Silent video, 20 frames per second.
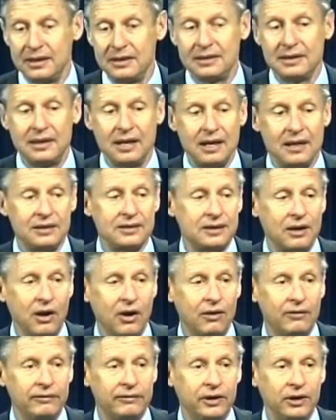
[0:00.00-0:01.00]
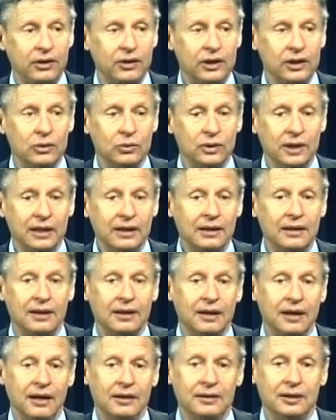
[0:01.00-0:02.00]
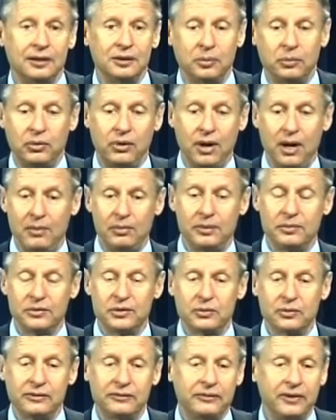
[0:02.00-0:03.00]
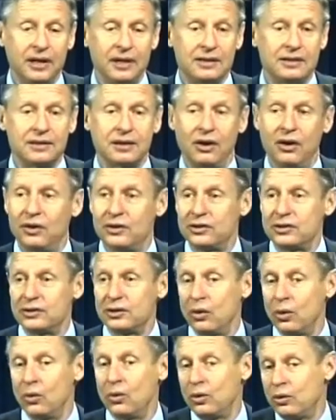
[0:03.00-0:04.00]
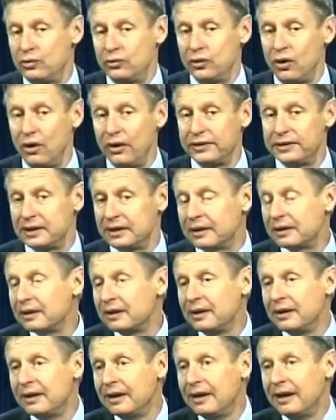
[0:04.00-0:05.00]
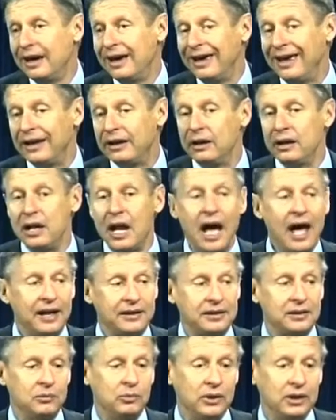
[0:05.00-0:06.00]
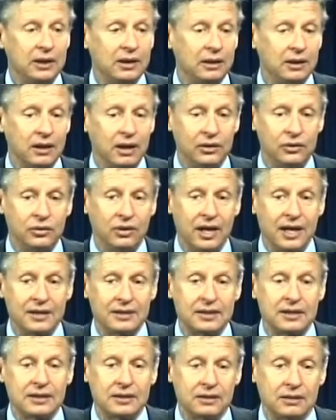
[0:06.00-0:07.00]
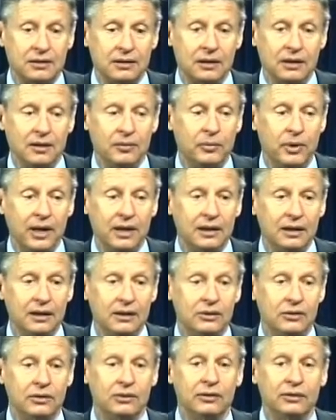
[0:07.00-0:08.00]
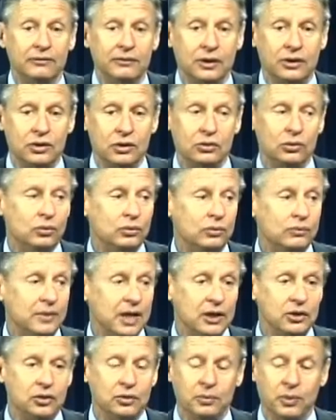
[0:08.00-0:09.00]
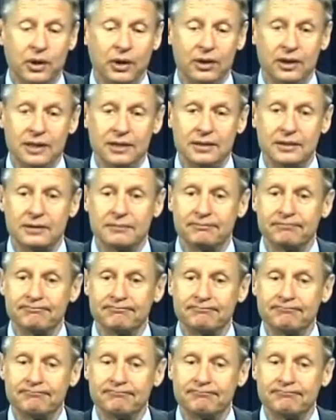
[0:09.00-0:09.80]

these days are very unique and that the problems we face are so daunting and not being addressed by either of the two major parties.